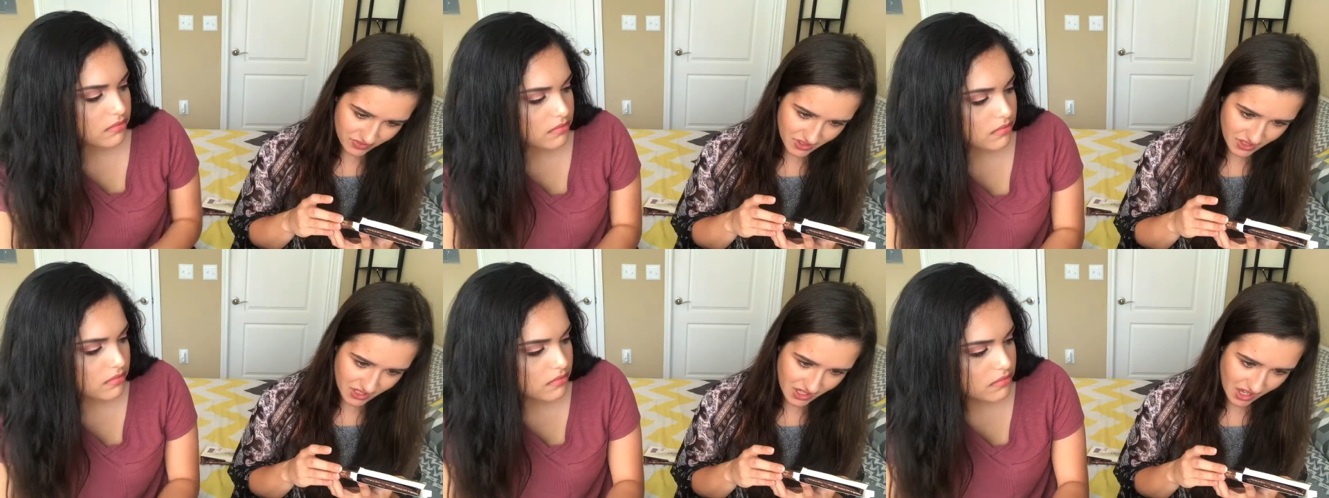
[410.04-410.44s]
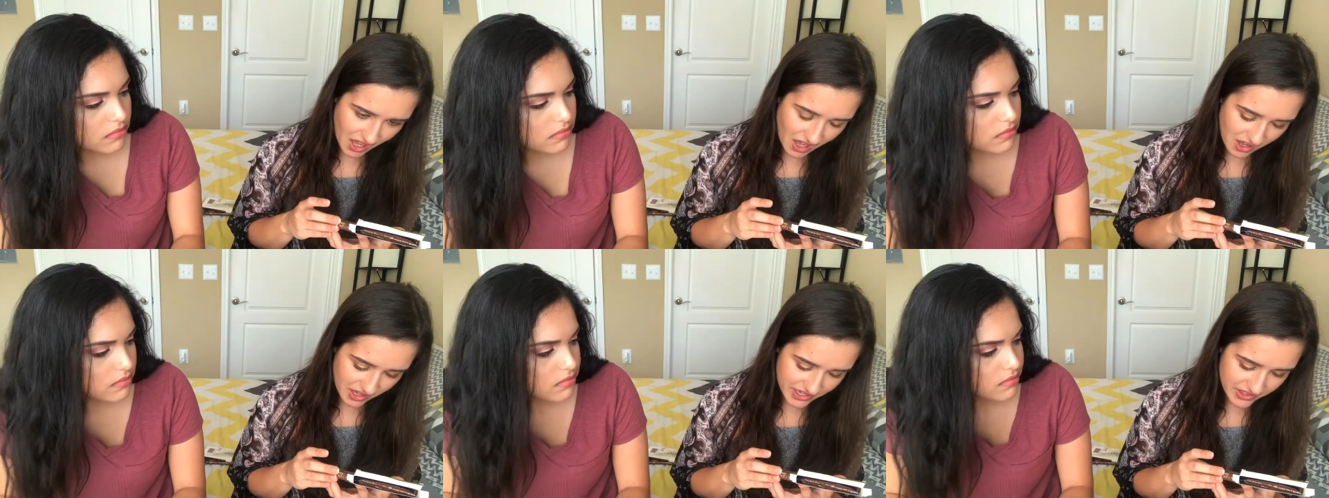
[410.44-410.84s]

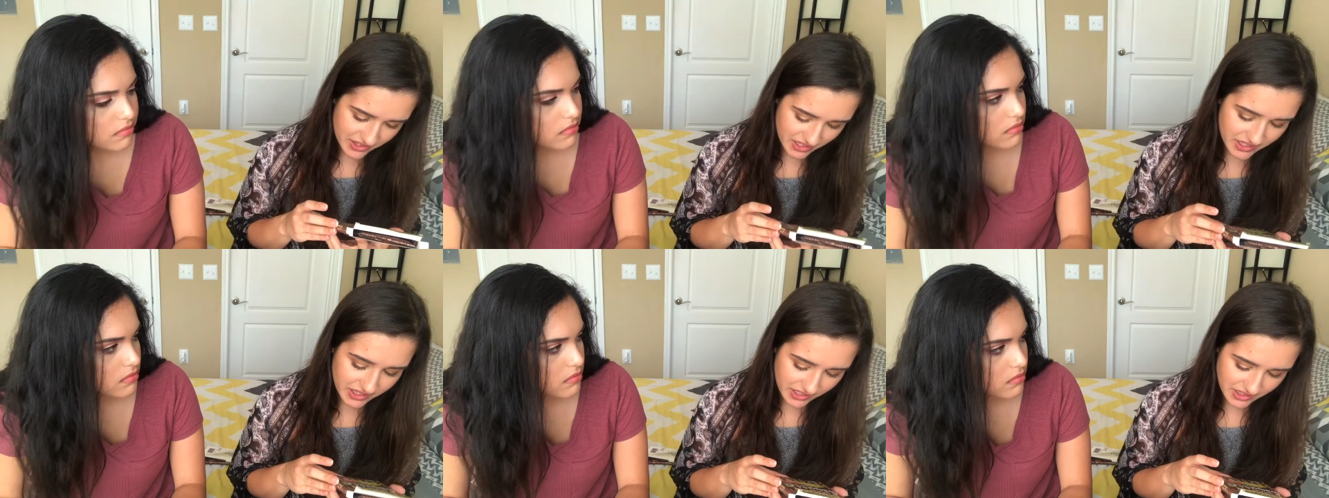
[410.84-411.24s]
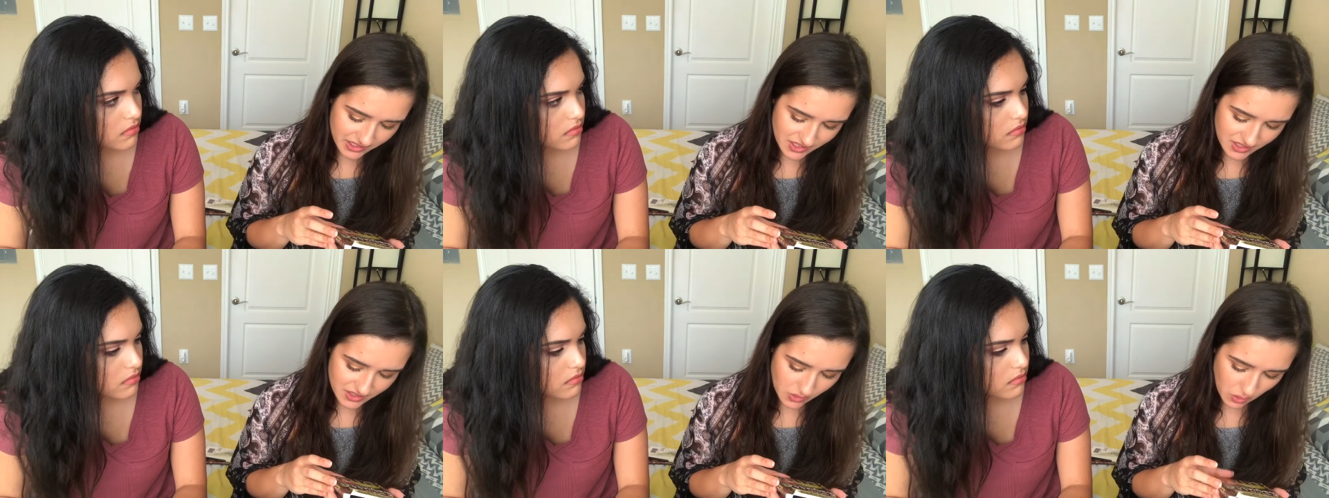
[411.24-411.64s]
Speaker 1: Yeah, I think
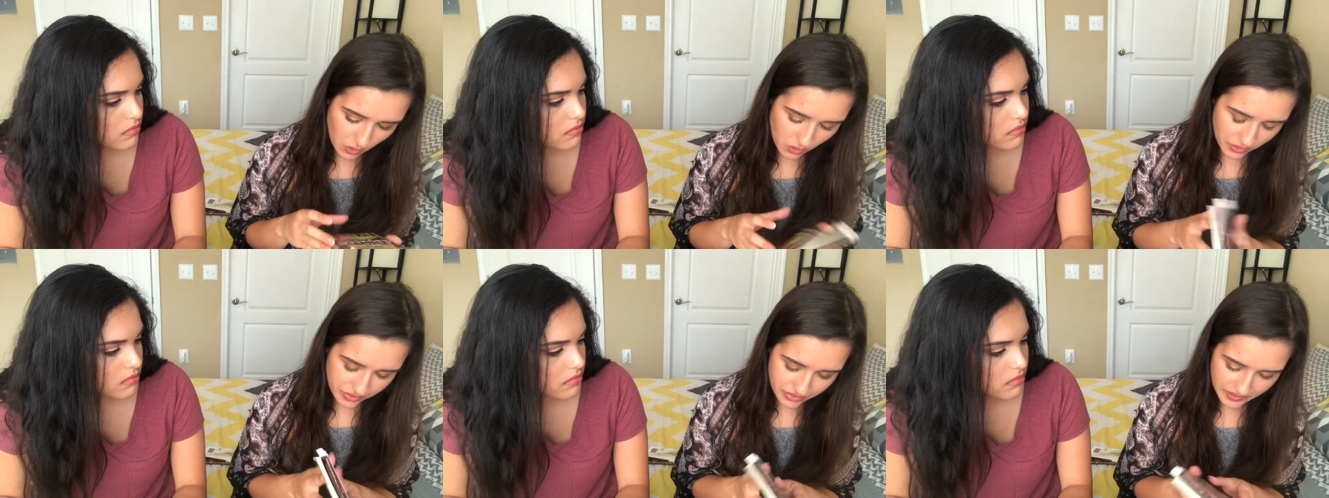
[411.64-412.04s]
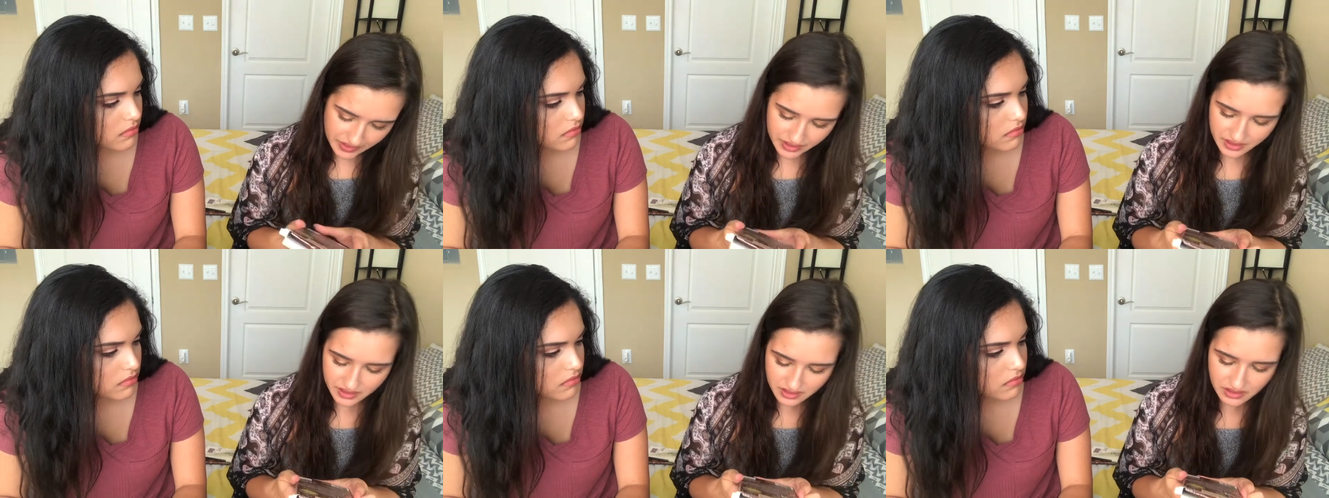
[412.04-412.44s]
that this whole
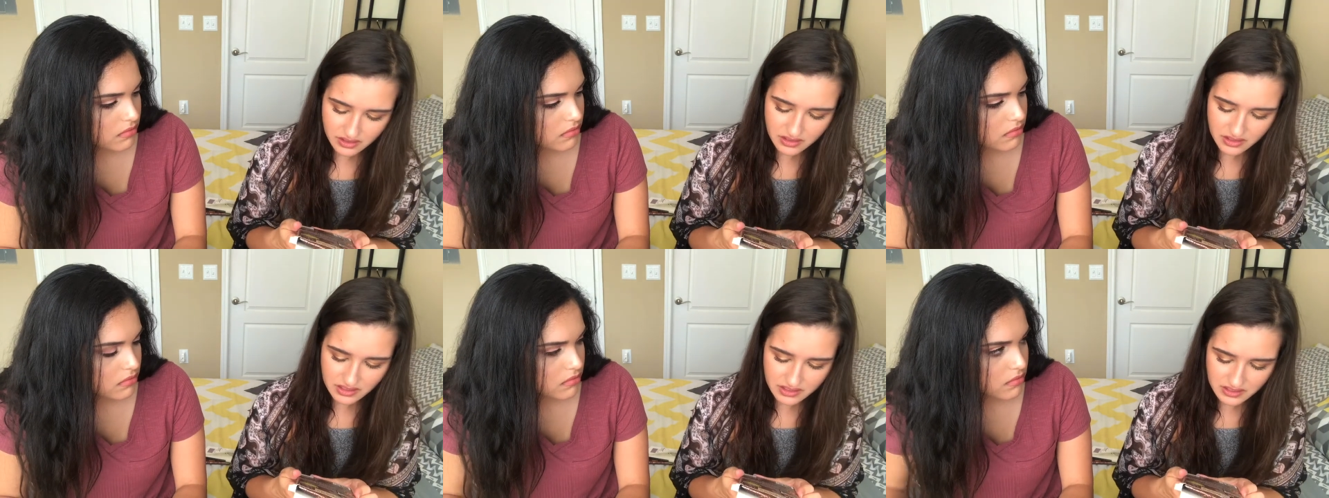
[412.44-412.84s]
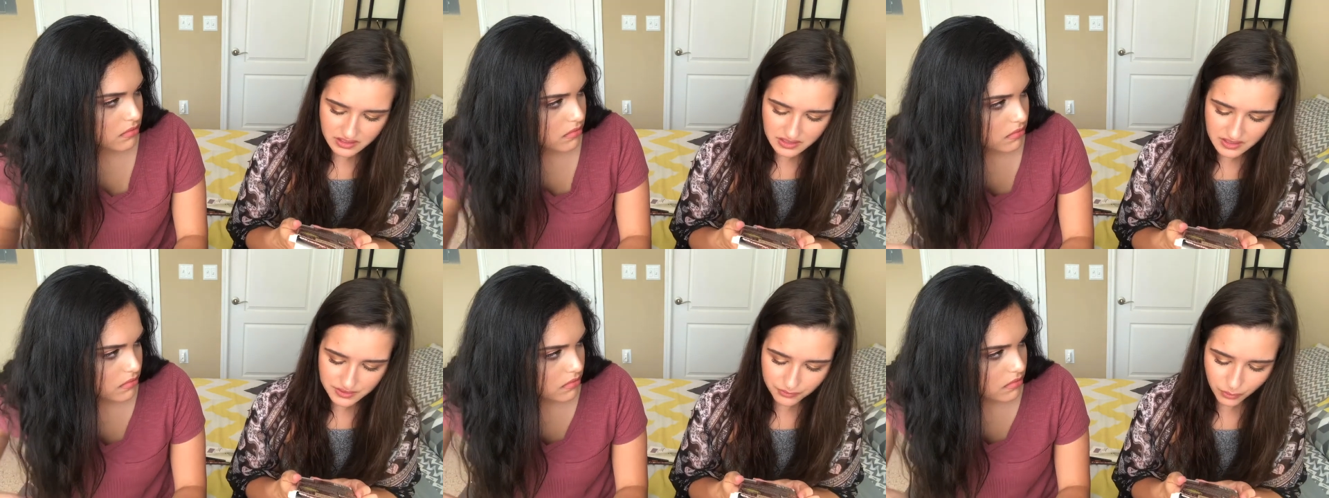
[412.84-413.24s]
thing
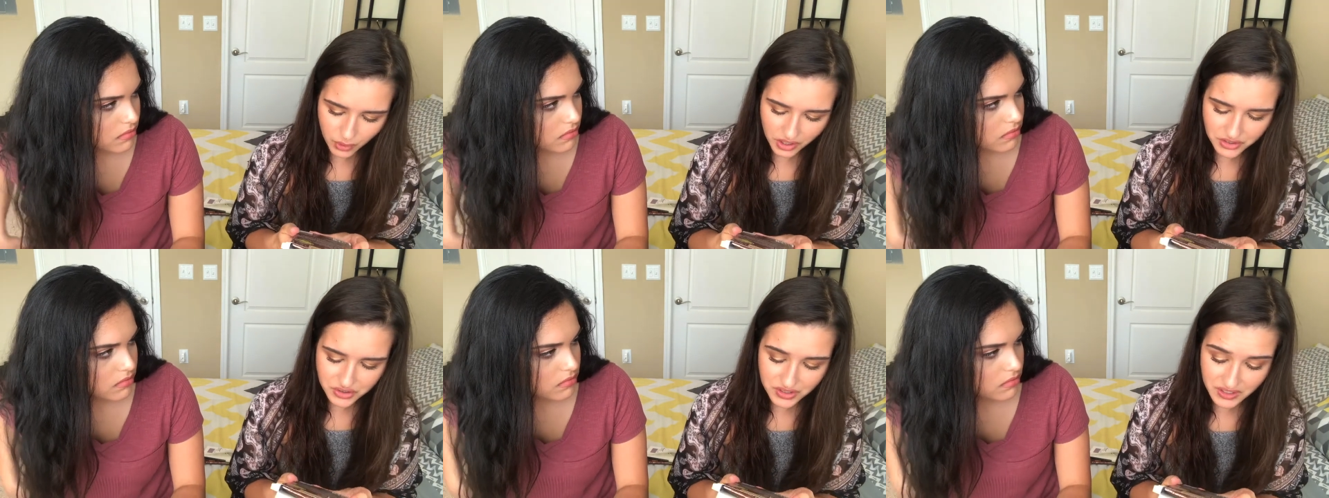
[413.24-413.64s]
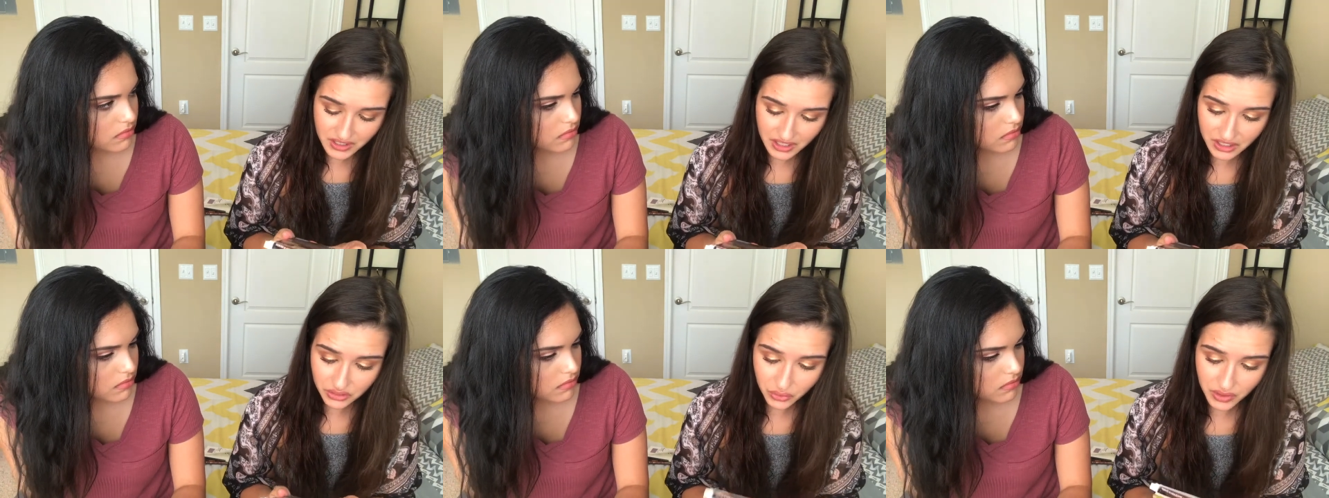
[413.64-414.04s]
is
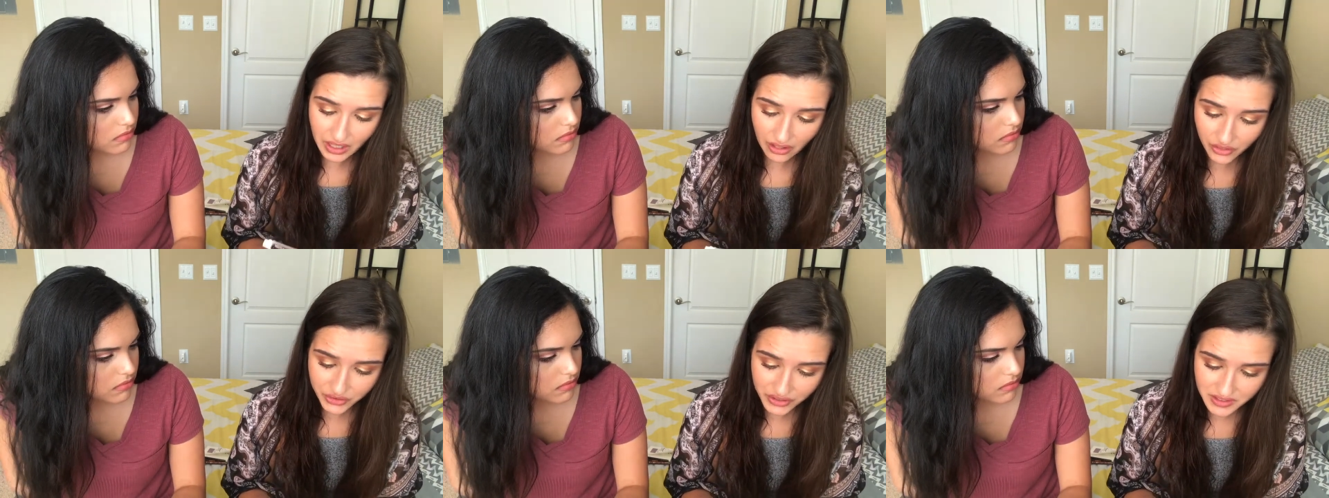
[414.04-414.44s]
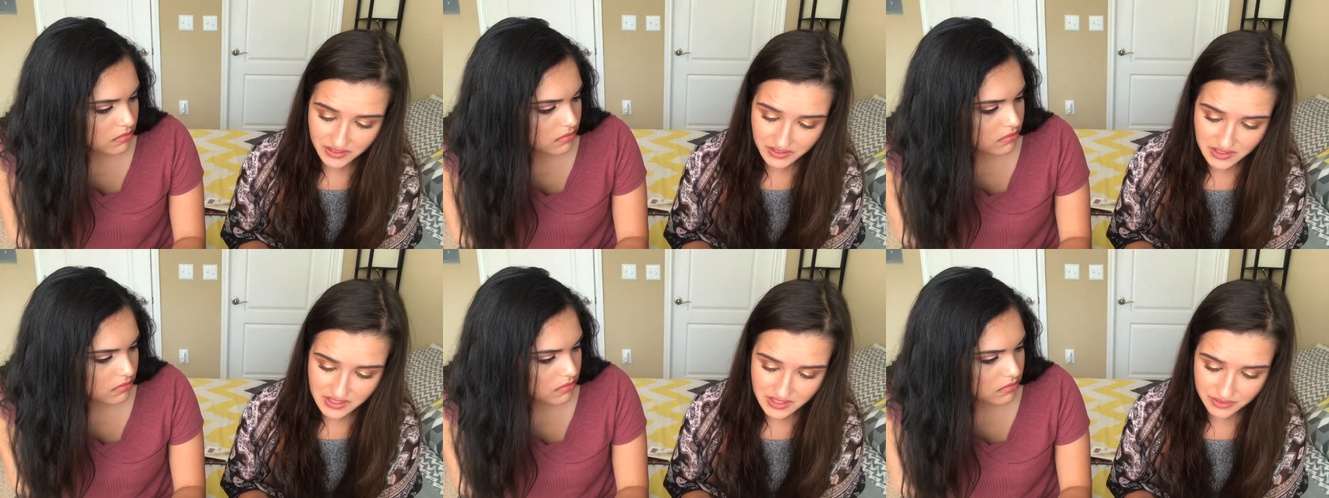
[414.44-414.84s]
483
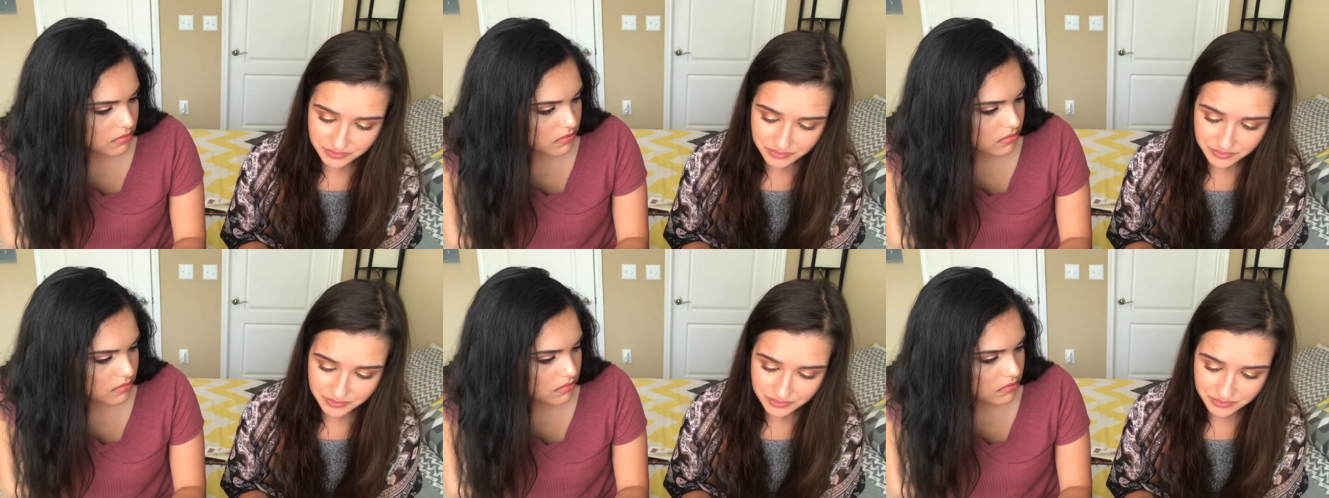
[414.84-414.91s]
calories.